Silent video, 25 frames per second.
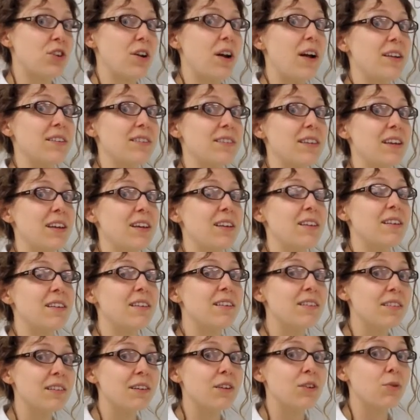your essay in a
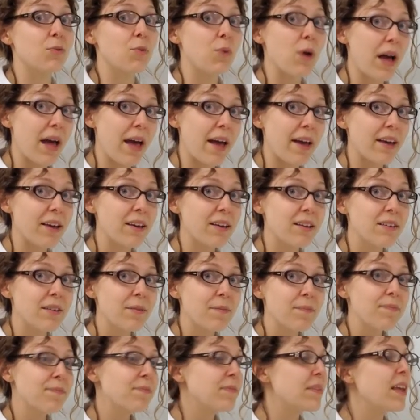clear way.
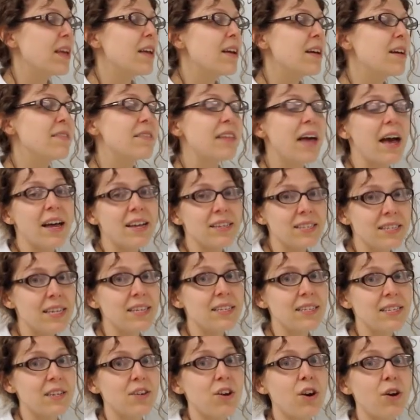The
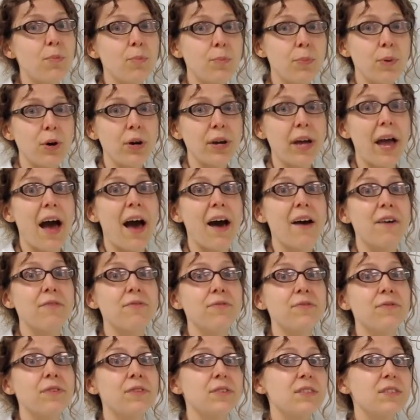essays in our book have